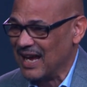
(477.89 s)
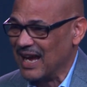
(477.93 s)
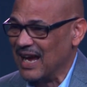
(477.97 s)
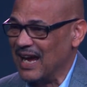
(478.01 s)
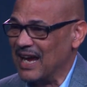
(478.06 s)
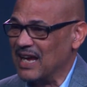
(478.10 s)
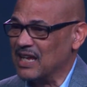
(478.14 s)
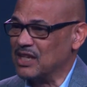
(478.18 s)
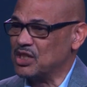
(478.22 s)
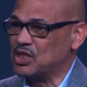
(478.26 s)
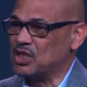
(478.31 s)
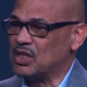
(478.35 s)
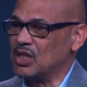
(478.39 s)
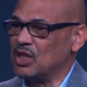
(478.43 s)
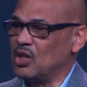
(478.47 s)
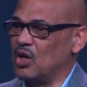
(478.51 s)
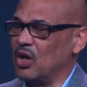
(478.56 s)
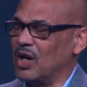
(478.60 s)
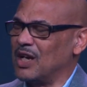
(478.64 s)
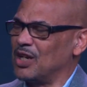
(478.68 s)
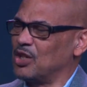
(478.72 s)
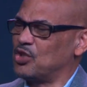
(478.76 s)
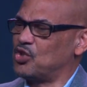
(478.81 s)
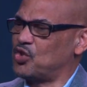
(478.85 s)
and she
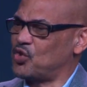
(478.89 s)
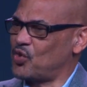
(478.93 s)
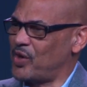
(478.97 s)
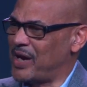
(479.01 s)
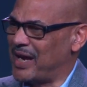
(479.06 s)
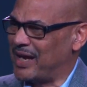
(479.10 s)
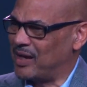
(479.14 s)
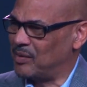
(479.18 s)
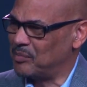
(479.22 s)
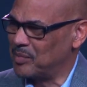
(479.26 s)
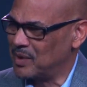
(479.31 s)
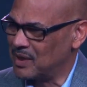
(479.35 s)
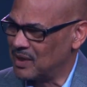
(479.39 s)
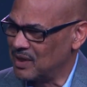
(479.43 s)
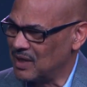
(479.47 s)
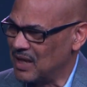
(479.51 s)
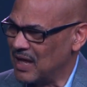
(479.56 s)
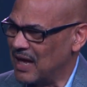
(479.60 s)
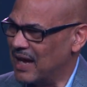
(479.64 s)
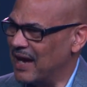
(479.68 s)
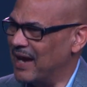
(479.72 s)
got a treadmill,